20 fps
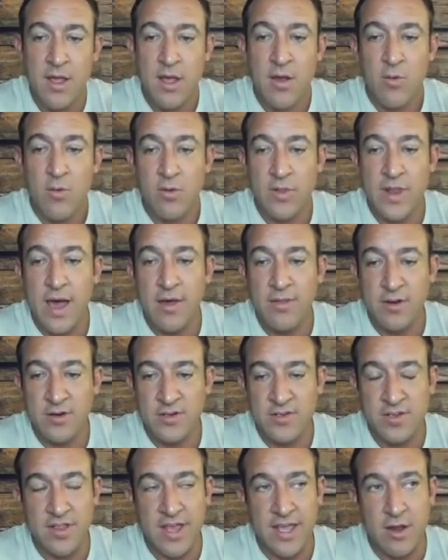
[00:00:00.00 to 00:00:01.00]
well, now
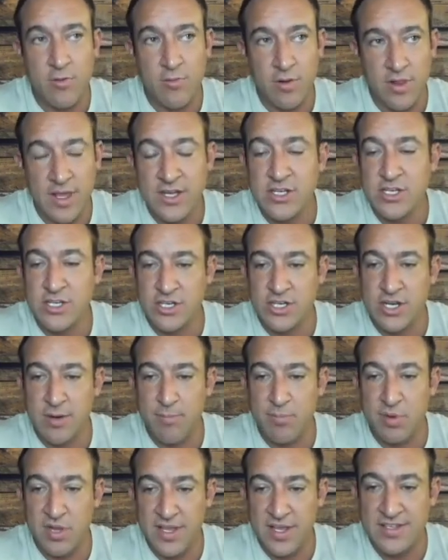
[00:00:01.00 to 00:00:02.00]
there's like a
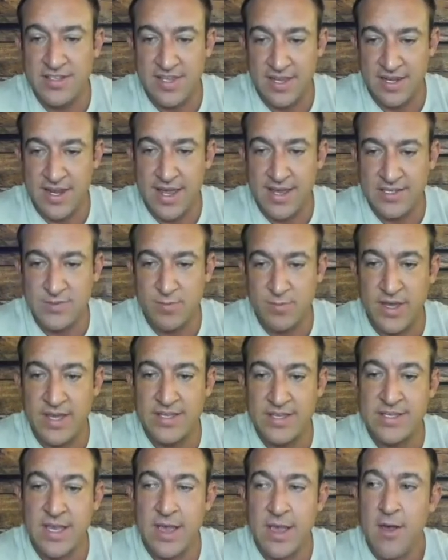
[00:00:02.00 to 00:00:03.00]
relationship bliss that takes
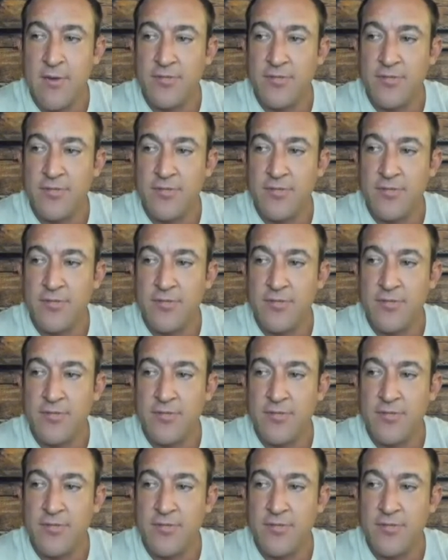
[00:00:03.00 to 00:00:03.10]
place.